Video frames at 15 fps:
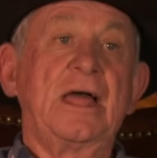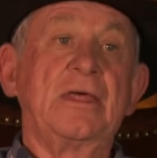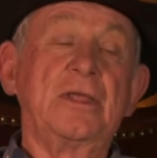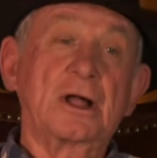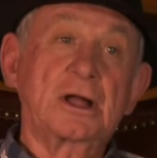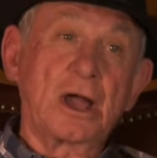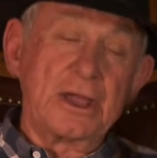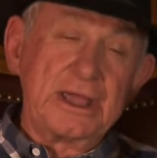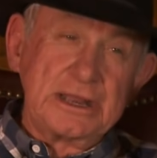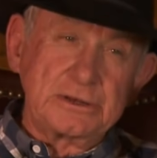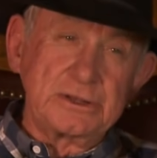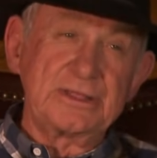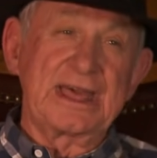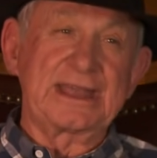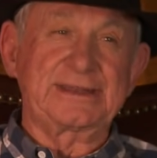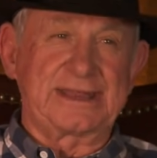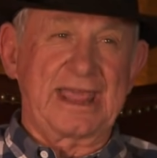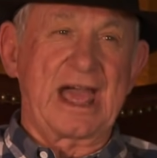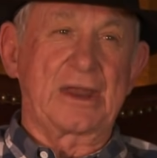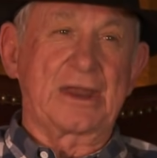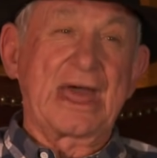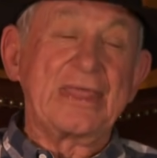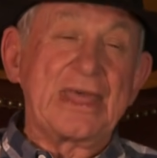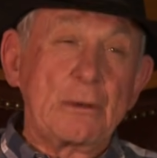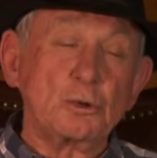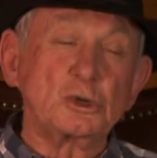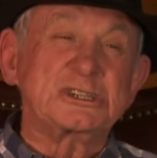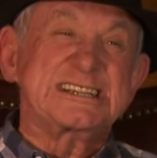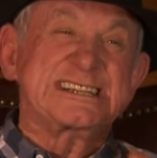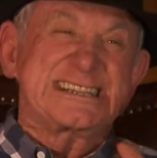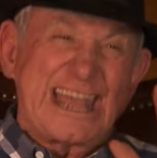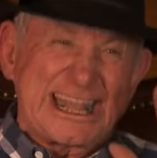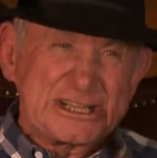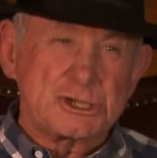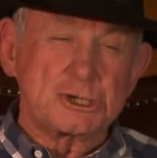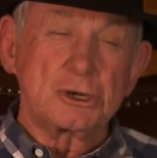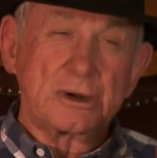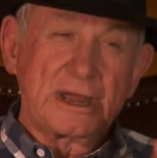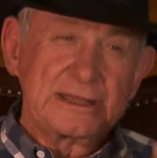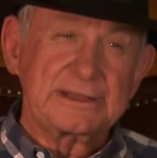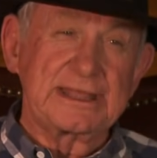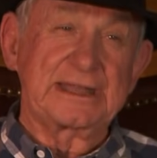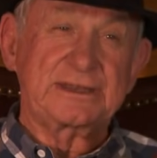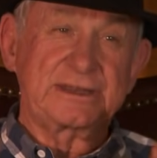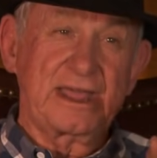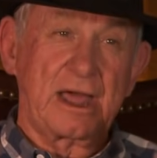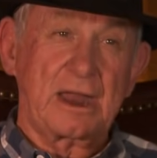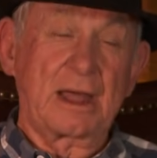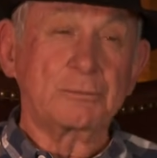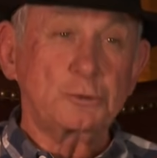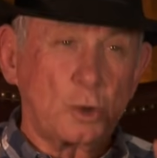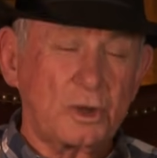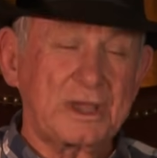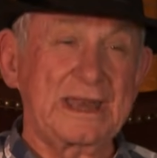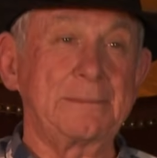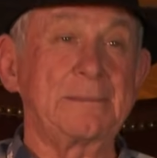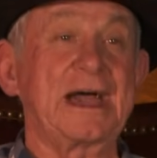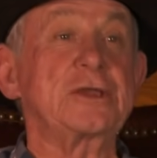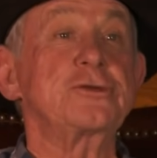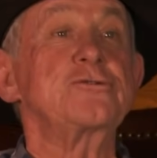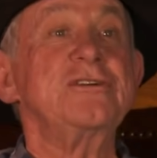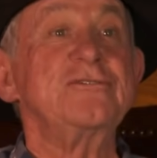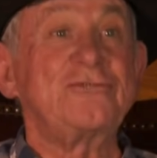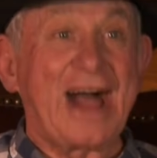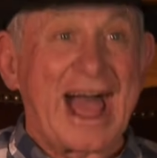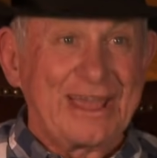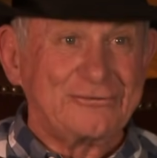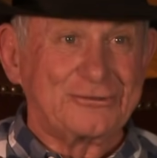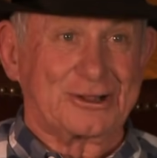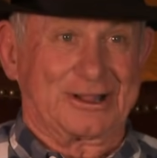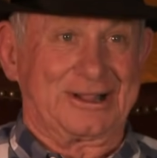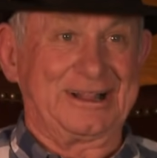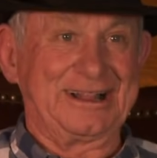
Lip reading: They'll go into that town and they will saturate that town. I'm talking about revival.